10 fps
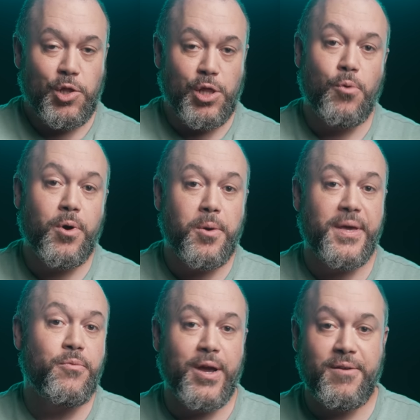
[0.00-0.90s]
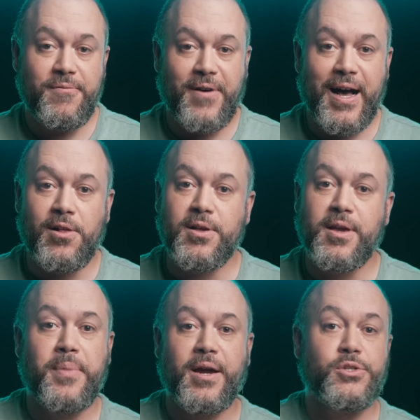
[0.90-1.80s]
lower bitrate file
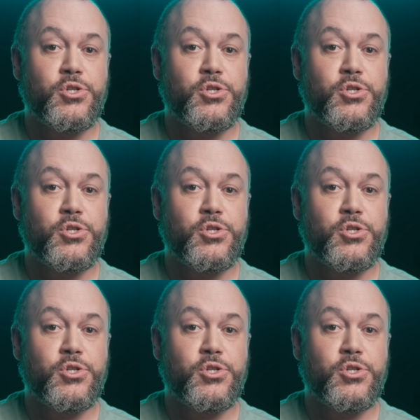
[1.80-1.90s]
compared